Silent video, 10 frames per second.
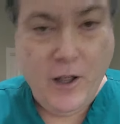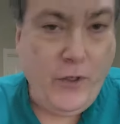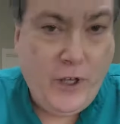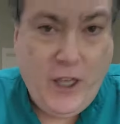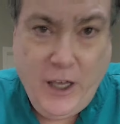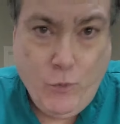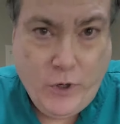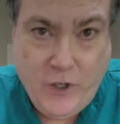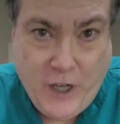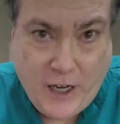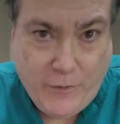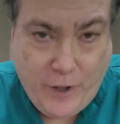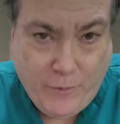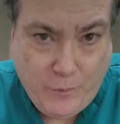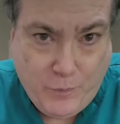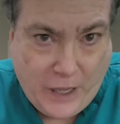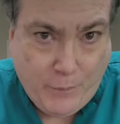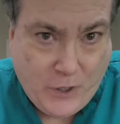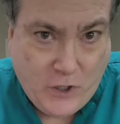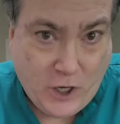The king would not have
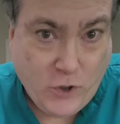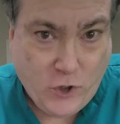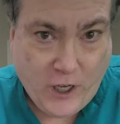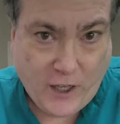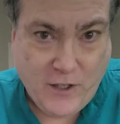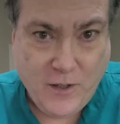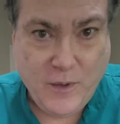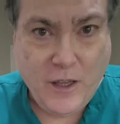been touched yet.